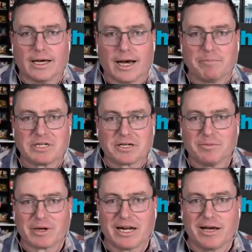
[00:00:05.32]
I'm
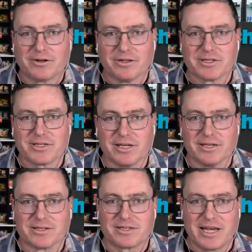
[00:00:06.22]
Duncan McLeod, and this
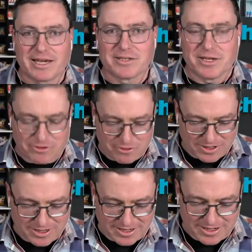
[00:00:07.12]
is
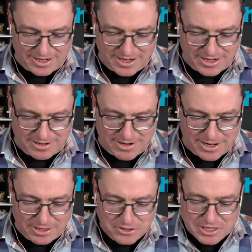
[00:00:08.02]
TechCentral. Uh, now,
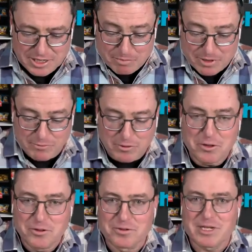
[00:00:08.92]
an interesting bit of
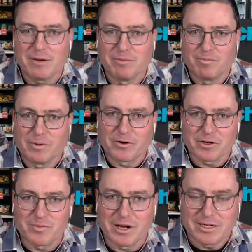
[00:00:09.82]
news came
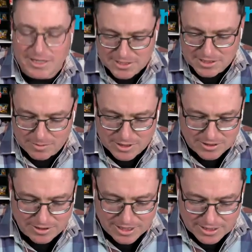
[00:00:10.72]
across my desk a bit
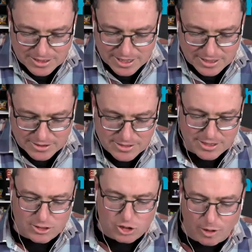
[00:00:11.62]
earlier today, and that's
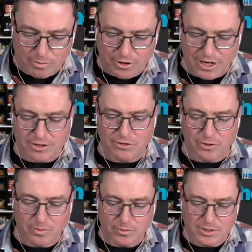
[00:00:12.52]
that Shoprite
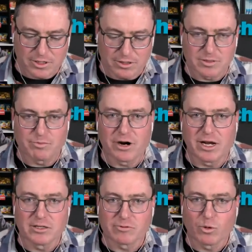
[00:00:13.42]
Group, which owns
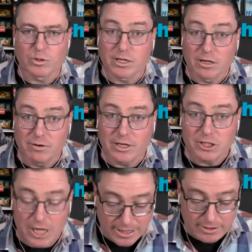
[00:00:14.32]
brands, of course, including
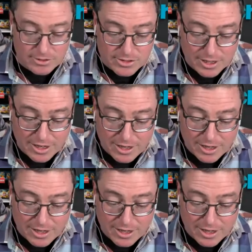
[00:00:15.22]
Checkers,